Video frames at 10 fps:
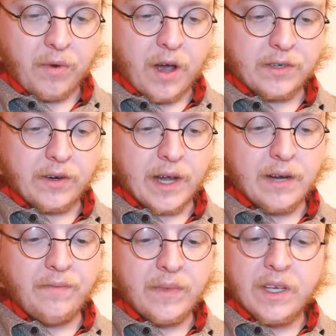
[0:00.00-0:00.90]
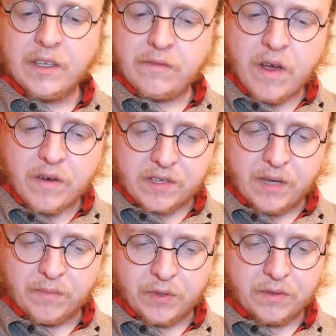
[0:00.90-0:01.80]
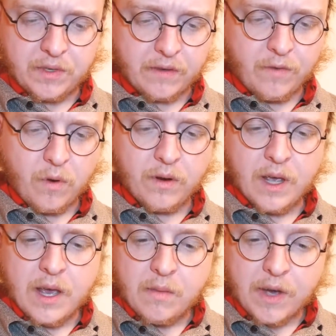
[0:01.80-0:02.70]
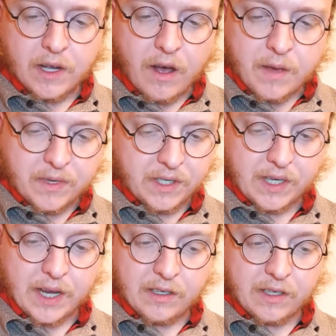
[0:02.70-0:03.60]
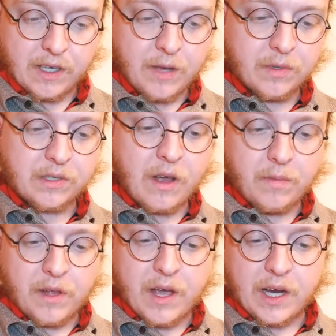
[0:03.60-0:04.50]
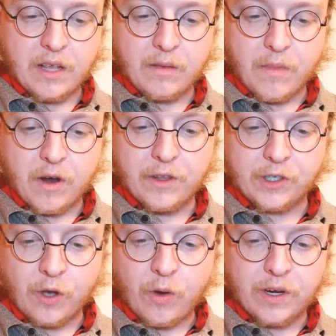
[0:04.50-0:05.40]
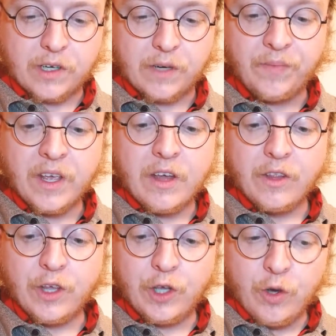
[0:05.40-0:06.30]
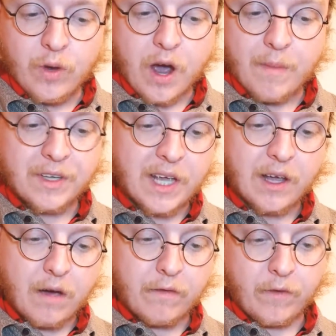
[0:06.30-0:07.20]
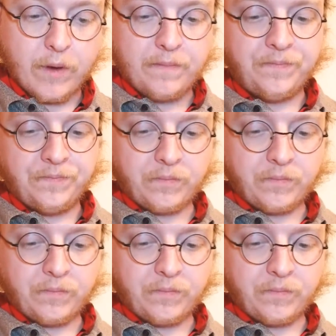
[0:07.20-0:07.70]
Prosser again. "It's very simple," said Ford. "My client, Mr. Dent, says that he will stop lying here in the mud on the sole condition that you come and take over for him."